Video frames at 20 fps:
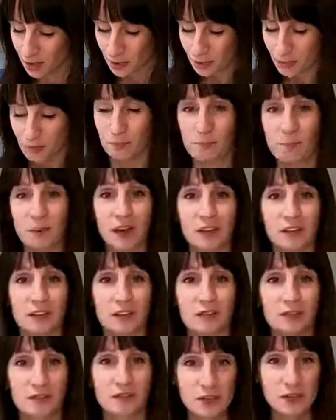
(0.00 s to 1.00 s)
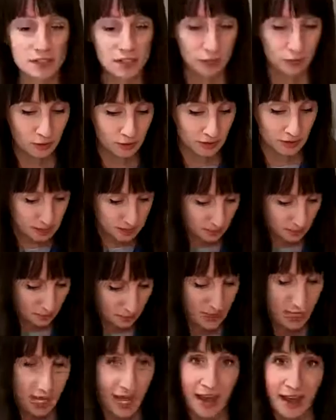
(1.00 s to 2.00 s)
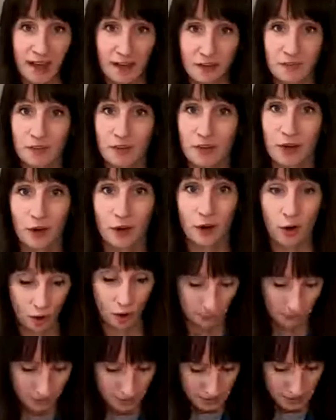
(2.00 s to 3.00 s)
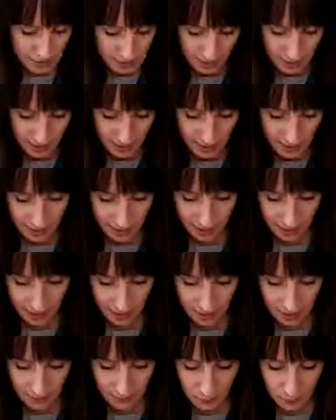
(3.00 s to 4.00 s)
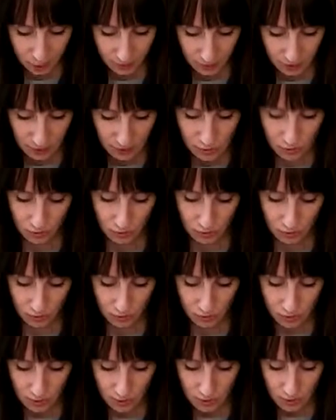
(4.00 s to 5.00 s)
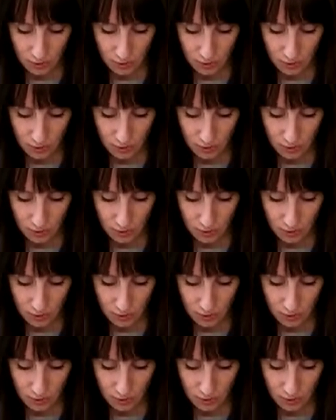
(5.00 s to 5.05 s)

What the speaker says: But the first ingredient that we have are almonds, and I'm going to